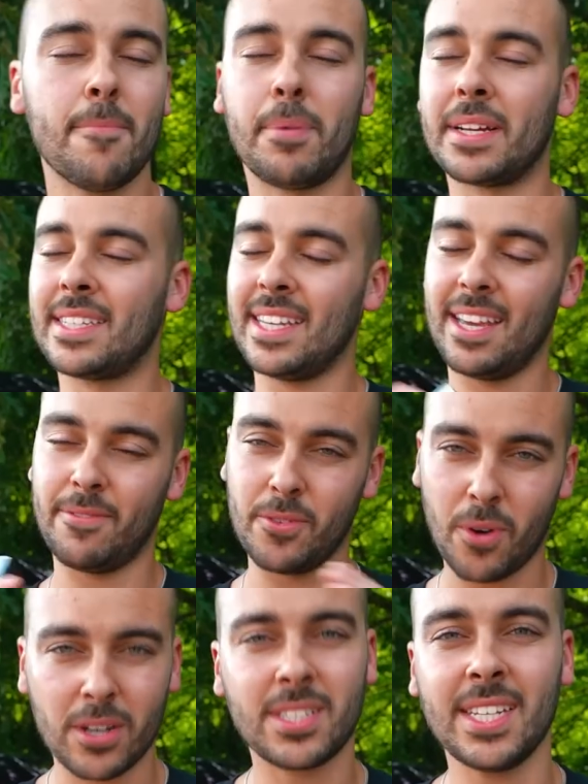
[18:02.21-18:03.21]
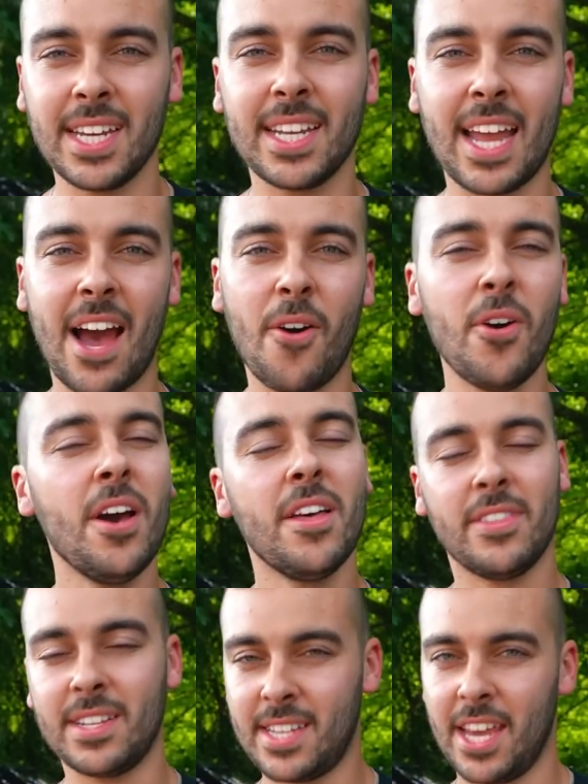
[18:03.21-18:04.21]
But if you are seeing it now,
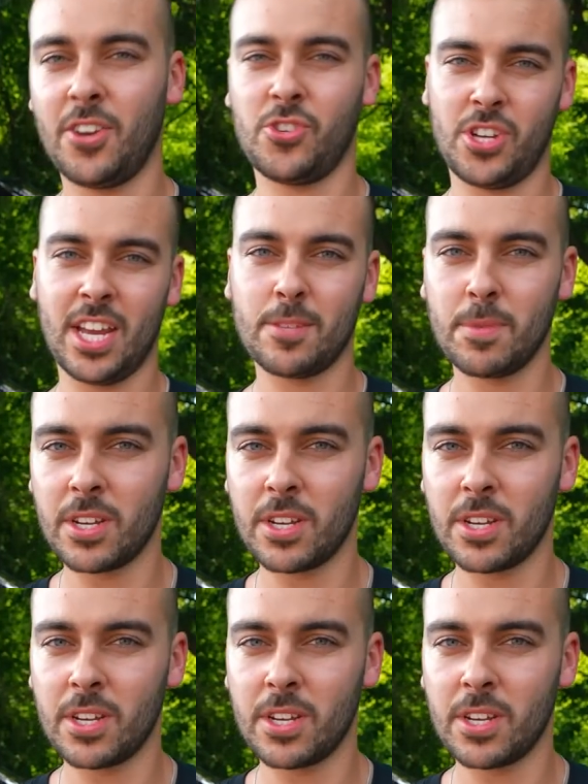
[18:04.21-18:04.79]
then take your chance,